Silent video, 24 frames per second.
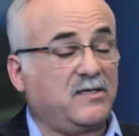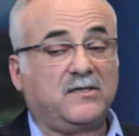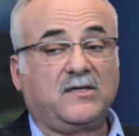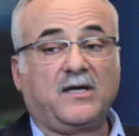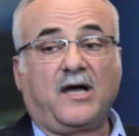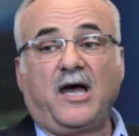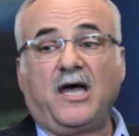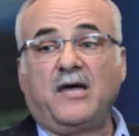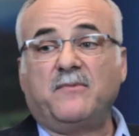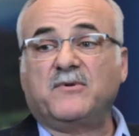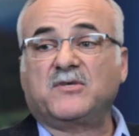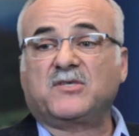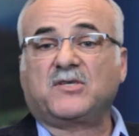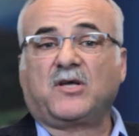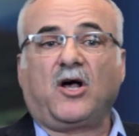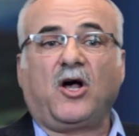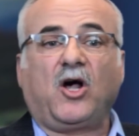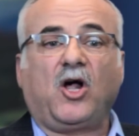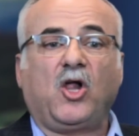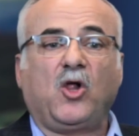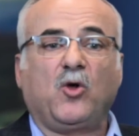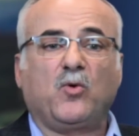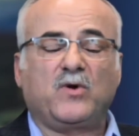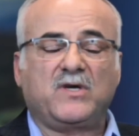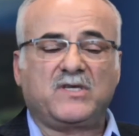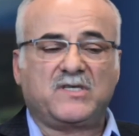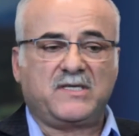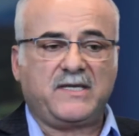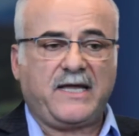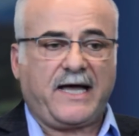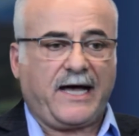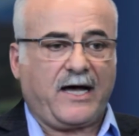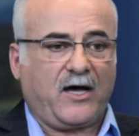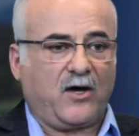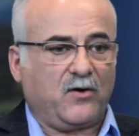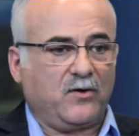the time is always
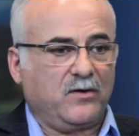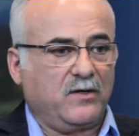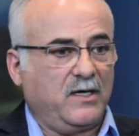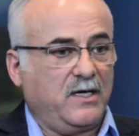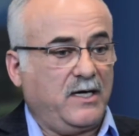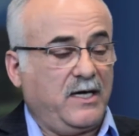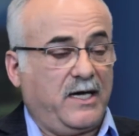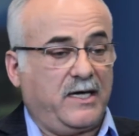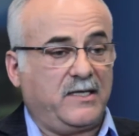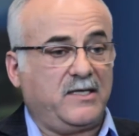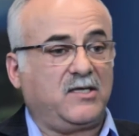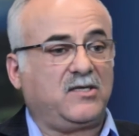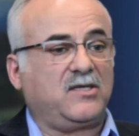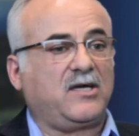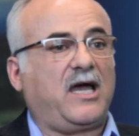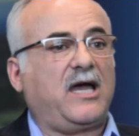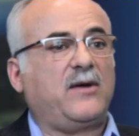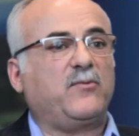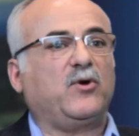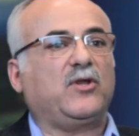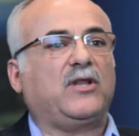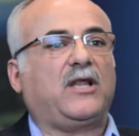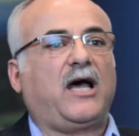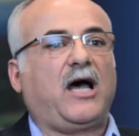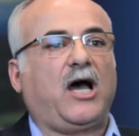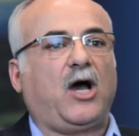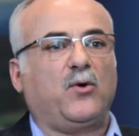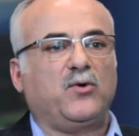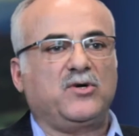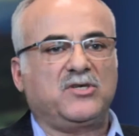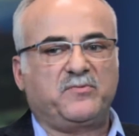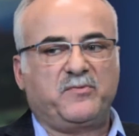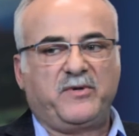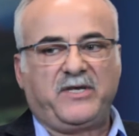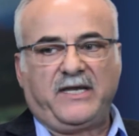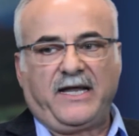now and the time will
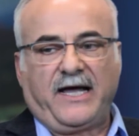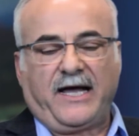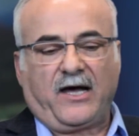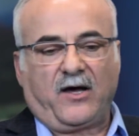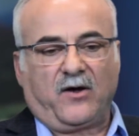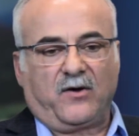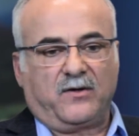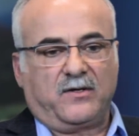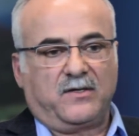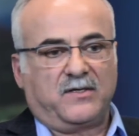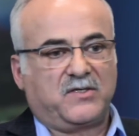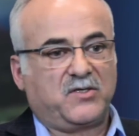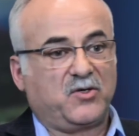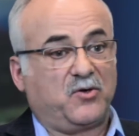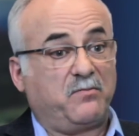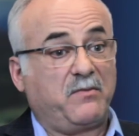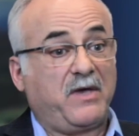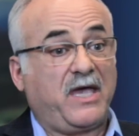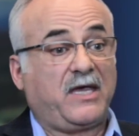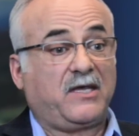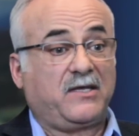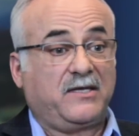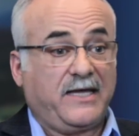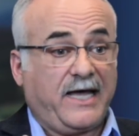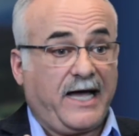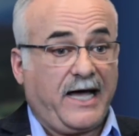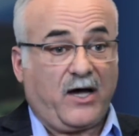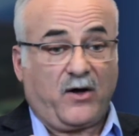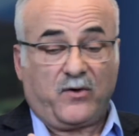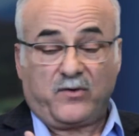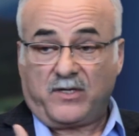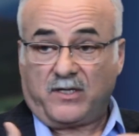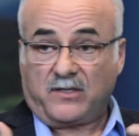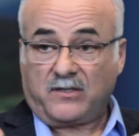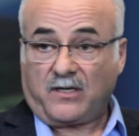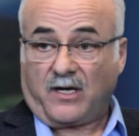always be now. So make
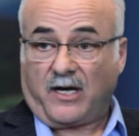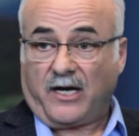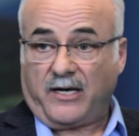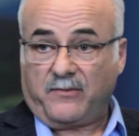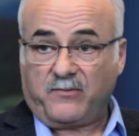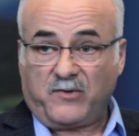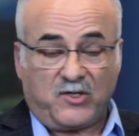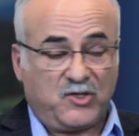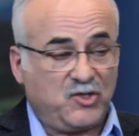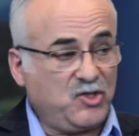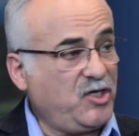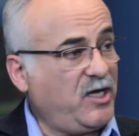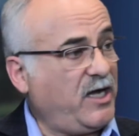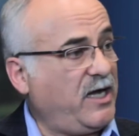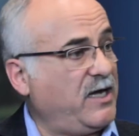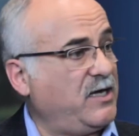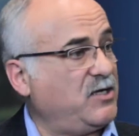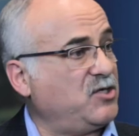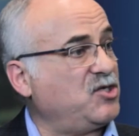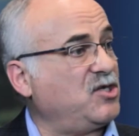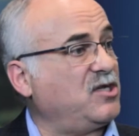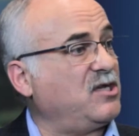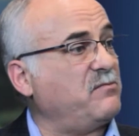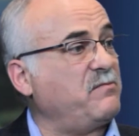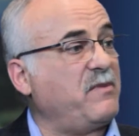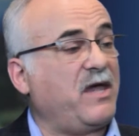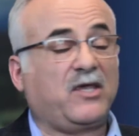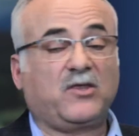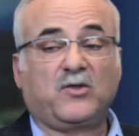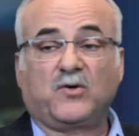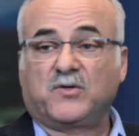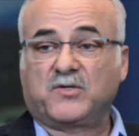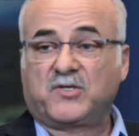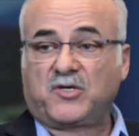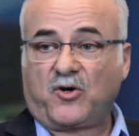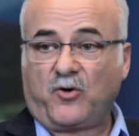now the time to change and to make
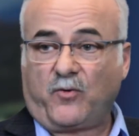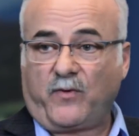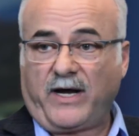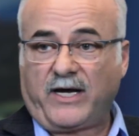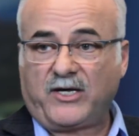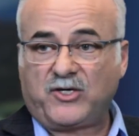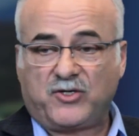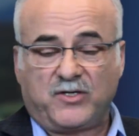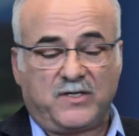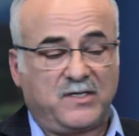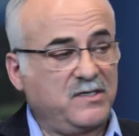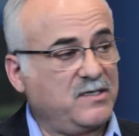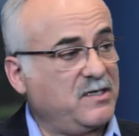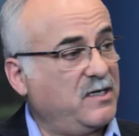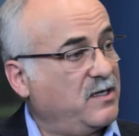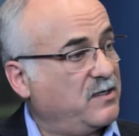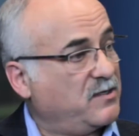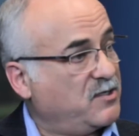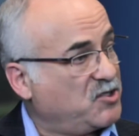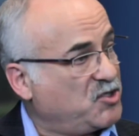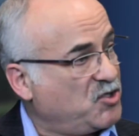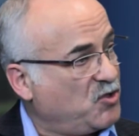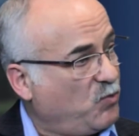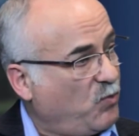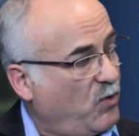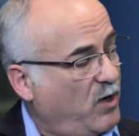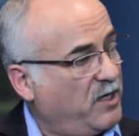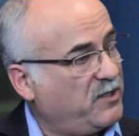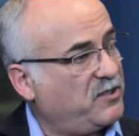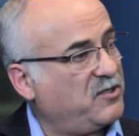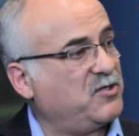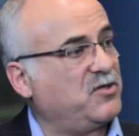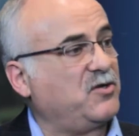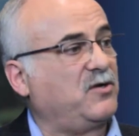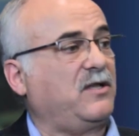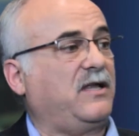those corrections that you
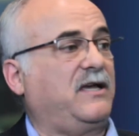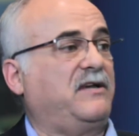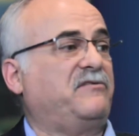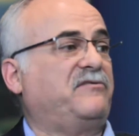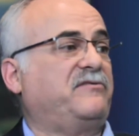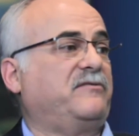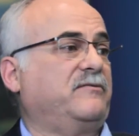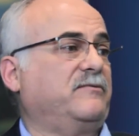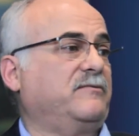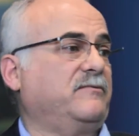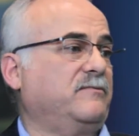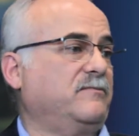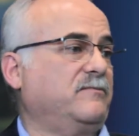want in your life.